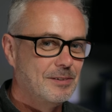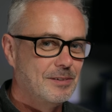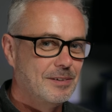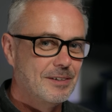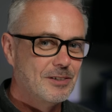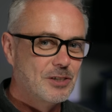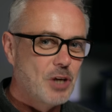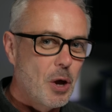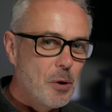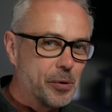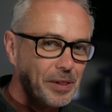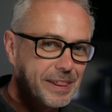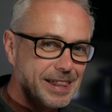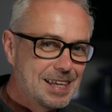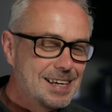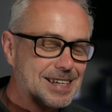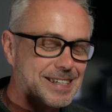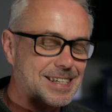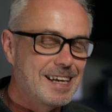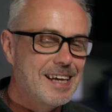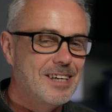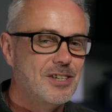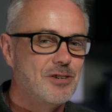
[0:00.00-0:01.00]
So
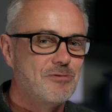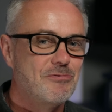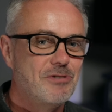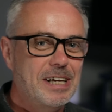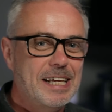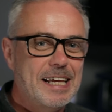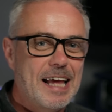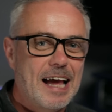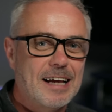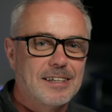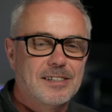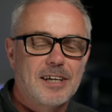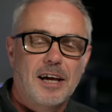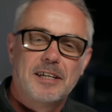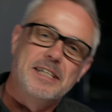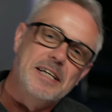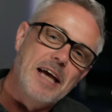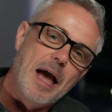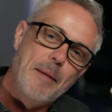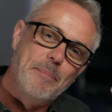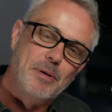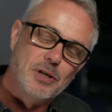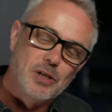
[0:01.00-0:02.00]
this is a really
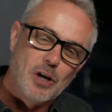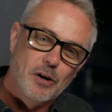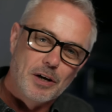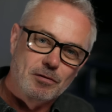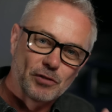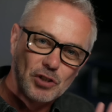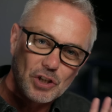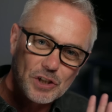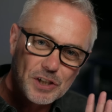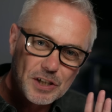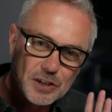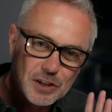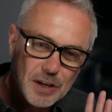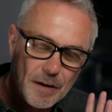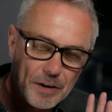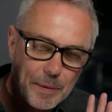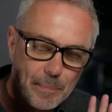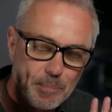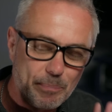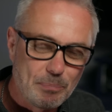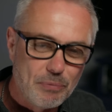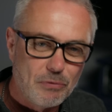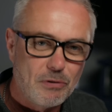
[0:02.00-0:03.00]
exciting episode. I've just
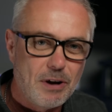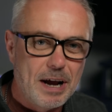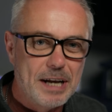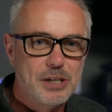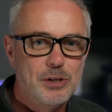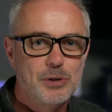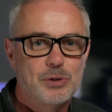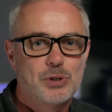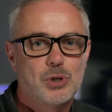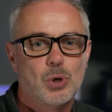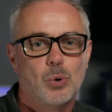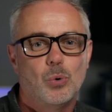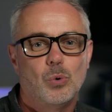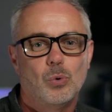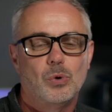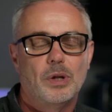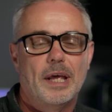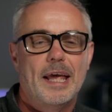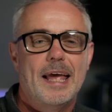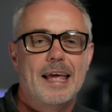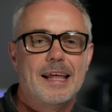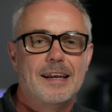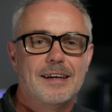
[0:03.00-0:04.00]
discovered a brand new
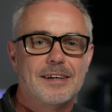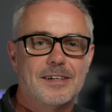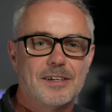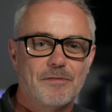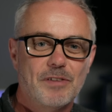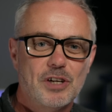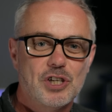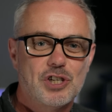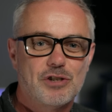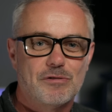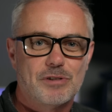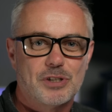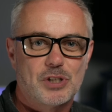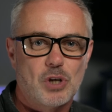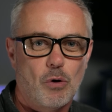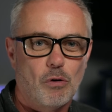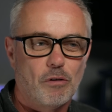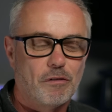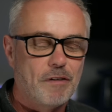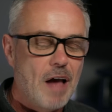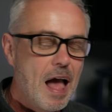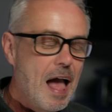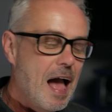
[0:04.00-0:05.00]
tool in DaVinci
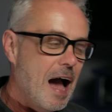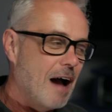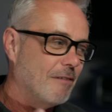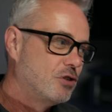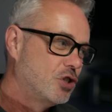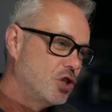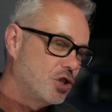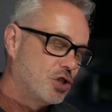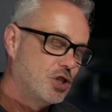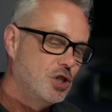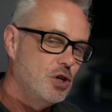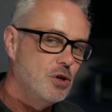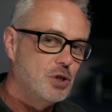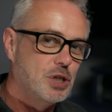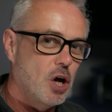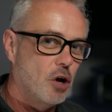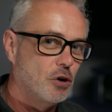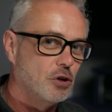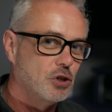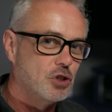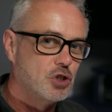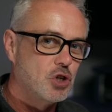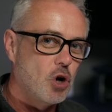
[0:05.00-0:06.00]
Resolve. I've just used it
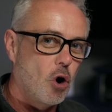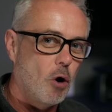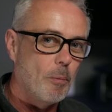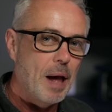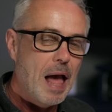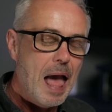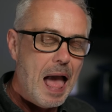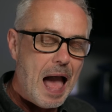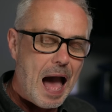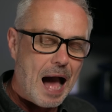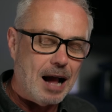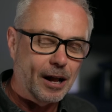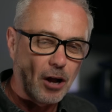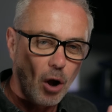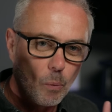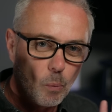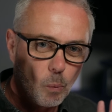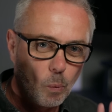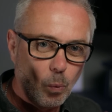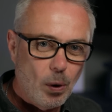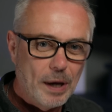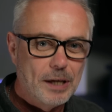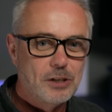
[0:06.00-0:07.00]
on a job. I
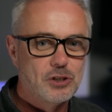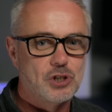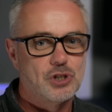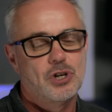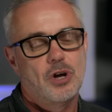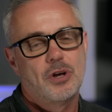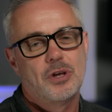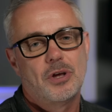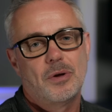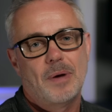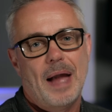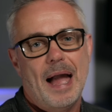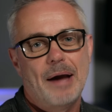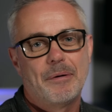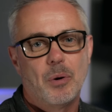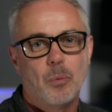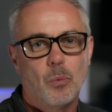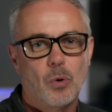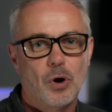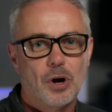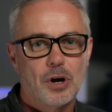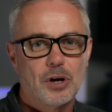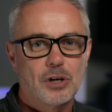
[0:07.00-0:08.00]
can't wait to show you how
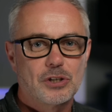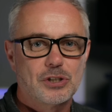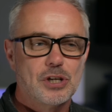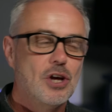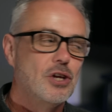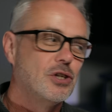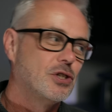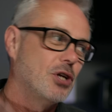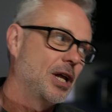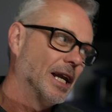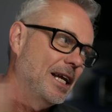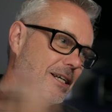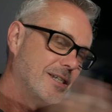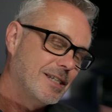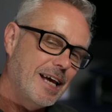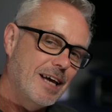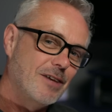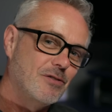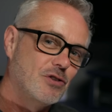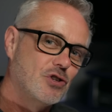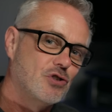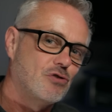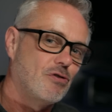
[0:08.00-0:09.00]
it works. So let's
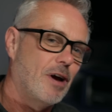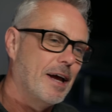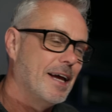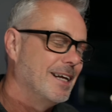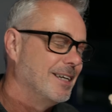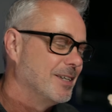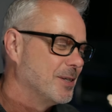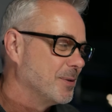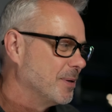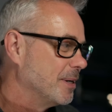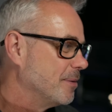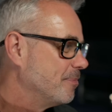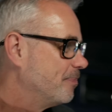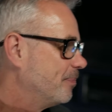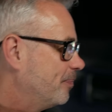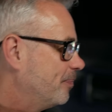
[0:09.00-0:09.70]
get straight into it.